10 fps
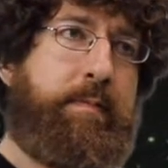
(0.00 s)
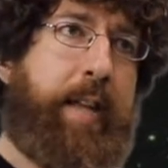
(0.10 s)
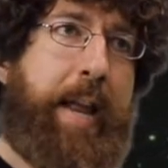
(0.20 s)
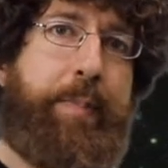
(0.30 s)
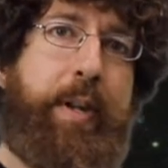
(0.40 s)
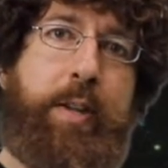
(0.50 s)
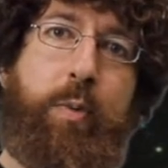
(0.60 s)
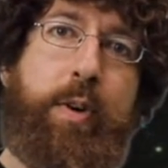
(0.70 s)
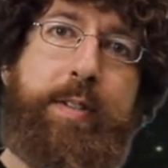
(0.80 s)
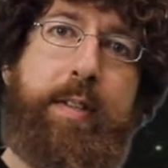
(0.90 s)
Can't be any
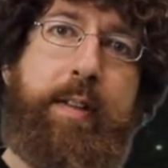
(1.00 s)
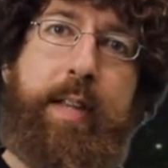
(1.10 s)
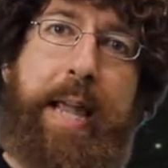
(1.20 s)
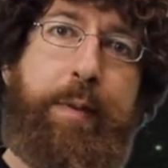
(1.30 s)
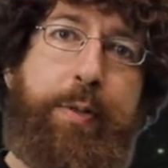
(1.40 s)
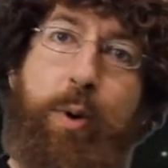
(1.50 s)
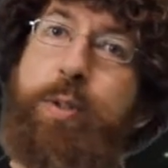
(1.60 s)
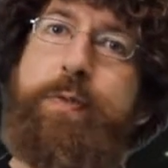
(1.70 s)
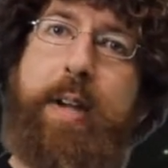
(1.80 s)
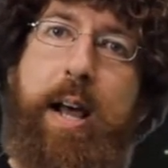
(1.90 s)
worse than the Game of
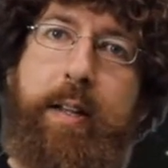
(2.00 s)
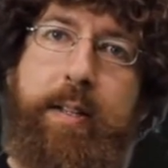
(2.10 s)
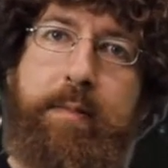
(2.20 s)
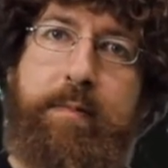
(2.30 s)
Thrones finale.